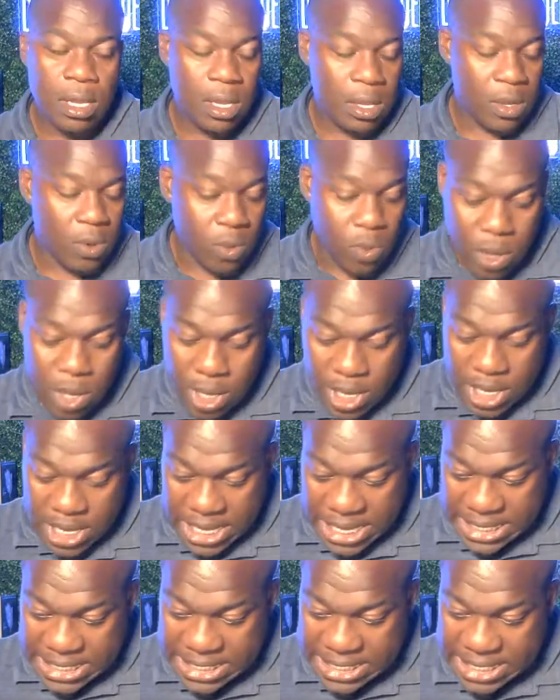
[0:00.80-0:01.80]
What
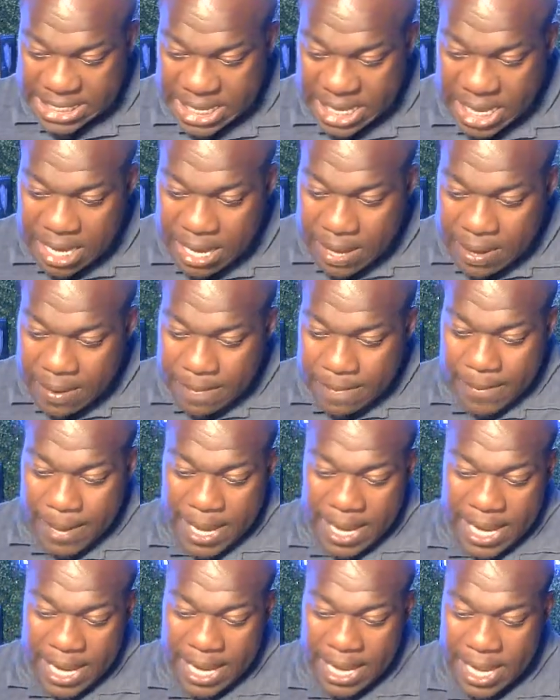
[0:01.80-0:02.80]
is up,
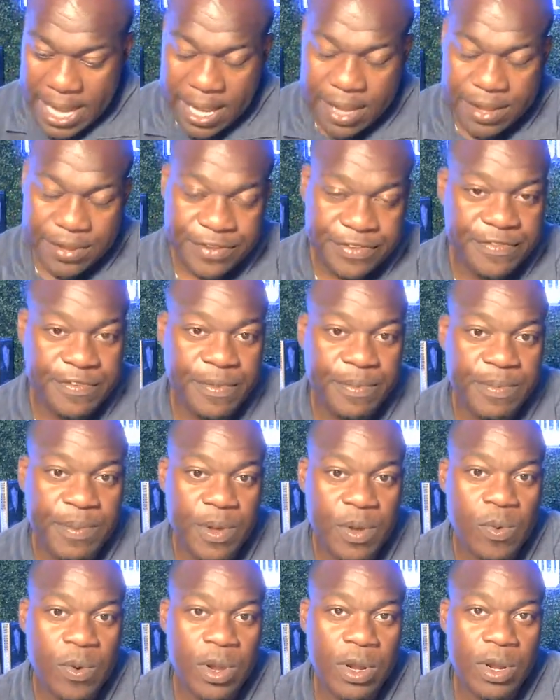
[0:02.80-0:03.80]
my house
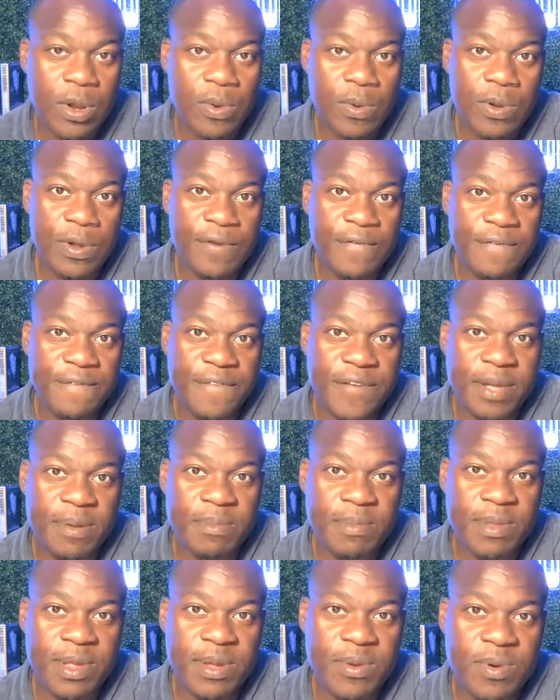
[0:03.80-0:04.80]
flipping 101
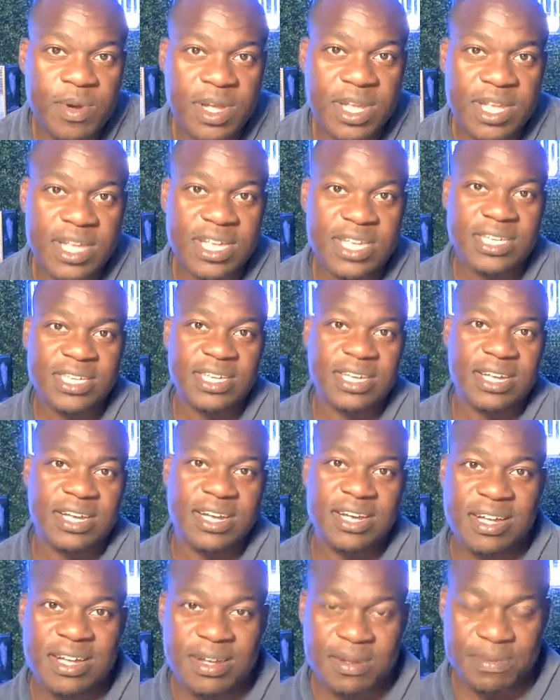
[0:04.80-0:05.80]
family? What is
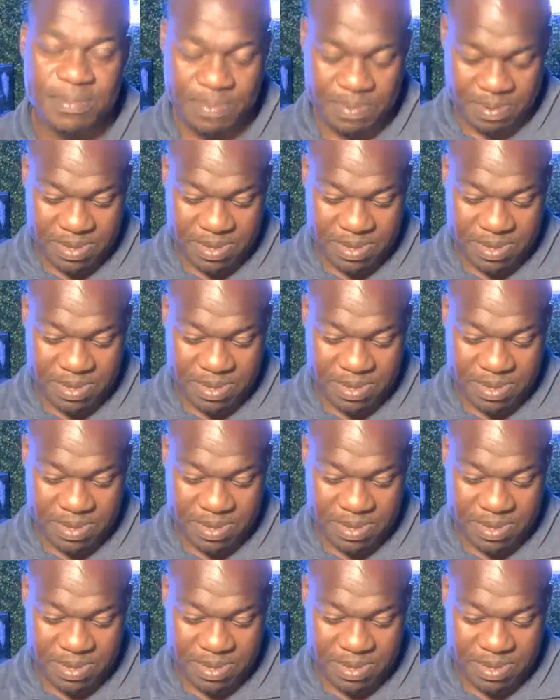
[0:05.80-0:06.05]
up?